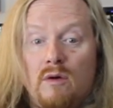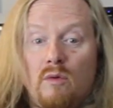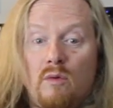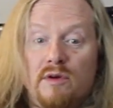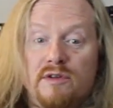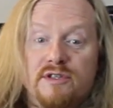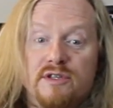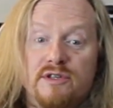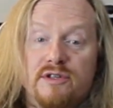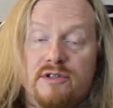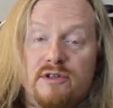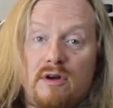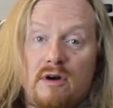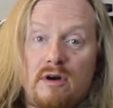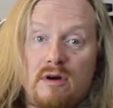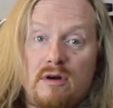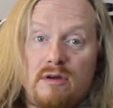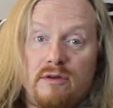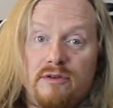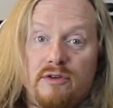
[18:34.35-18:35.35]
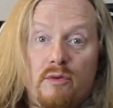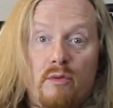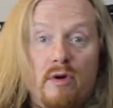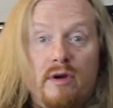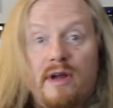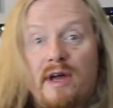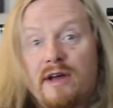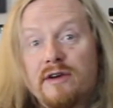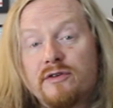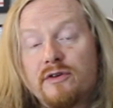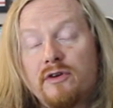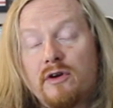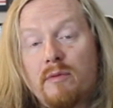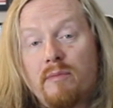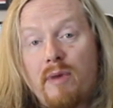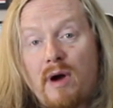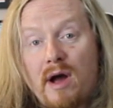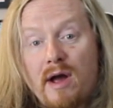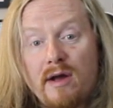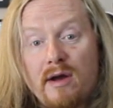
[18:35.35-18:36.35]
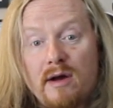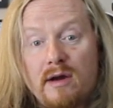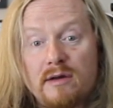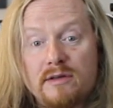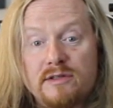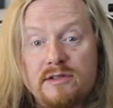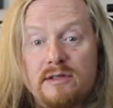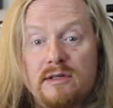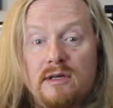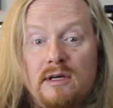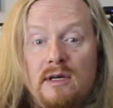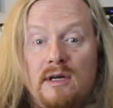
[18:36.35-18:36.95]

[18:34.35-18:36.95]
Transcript: Once installed, you'll want to enter your BIOS